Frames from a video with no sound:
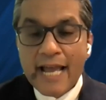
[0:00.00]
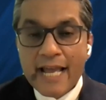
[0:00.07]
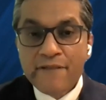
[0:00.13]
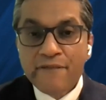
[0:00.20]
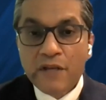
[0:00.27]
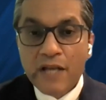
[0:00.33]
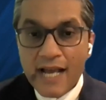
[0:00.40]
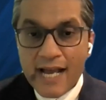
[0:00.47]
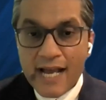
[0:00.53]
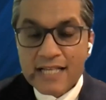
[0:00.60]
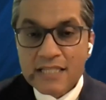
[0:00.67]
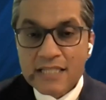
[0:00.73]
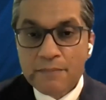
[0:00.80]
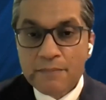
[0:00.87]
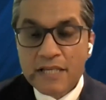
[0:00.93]
If you
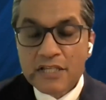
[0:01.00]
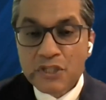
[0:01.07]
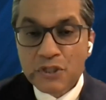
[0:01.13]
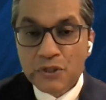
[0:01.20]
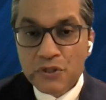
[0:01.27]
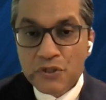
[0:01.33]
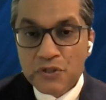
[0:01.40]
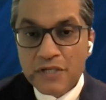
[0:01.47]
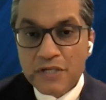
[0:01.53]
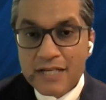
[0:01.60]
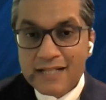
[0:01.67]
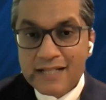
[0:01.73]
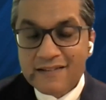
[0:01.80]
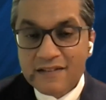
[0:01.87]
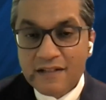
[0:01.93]
ask me, surgery
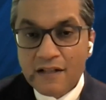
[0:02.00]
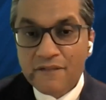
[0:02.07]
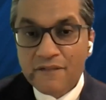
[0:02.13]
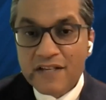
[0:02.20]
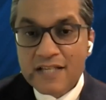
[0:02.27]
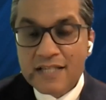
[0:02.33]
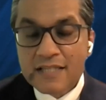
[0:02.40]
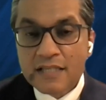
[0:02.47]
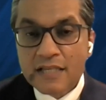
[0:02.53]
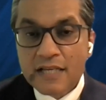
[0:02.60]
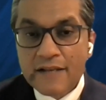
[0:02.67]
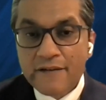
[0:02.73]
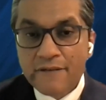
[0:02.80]
in itself is